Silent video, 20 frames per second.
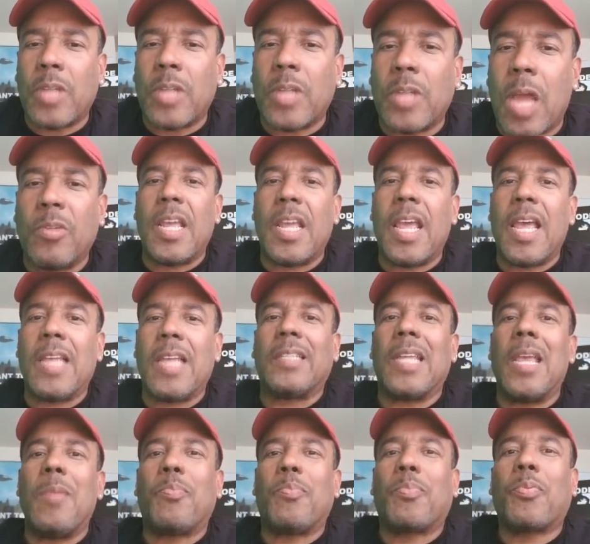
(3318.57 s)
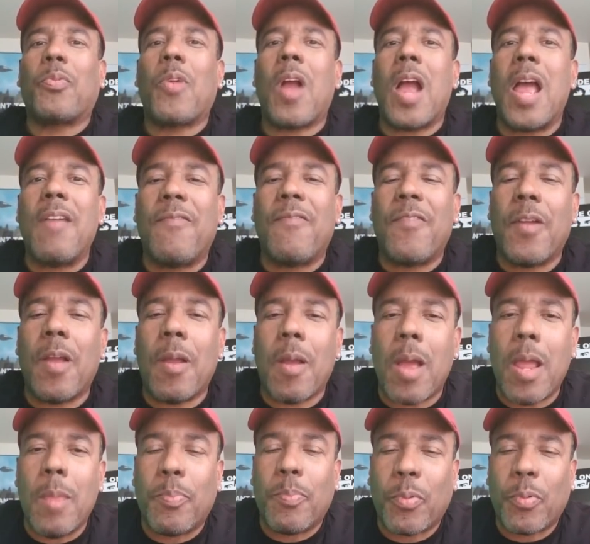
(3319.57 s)
I would say, has
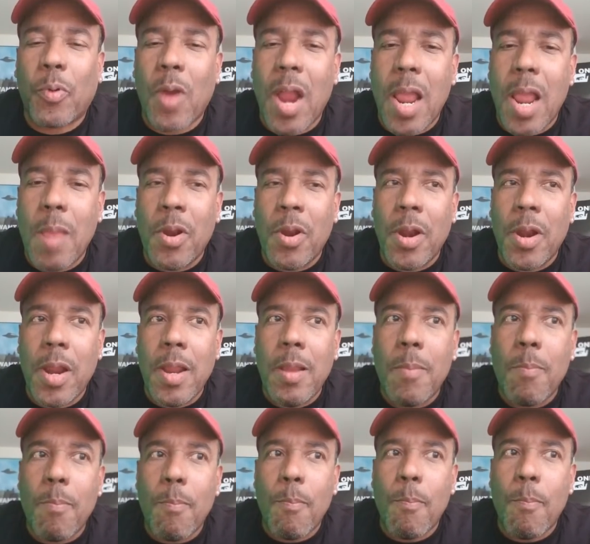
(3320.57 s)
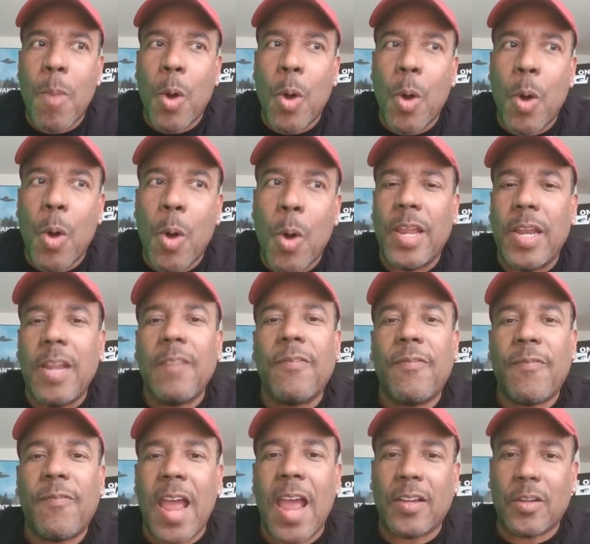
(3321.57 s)
a primary motivating
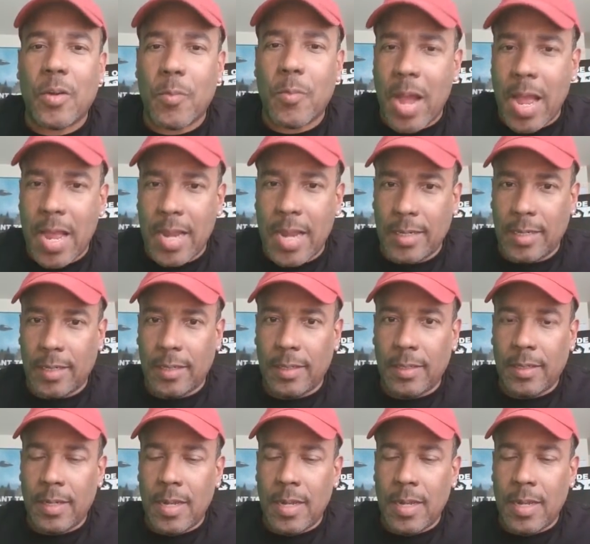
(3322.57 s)
factor behind it.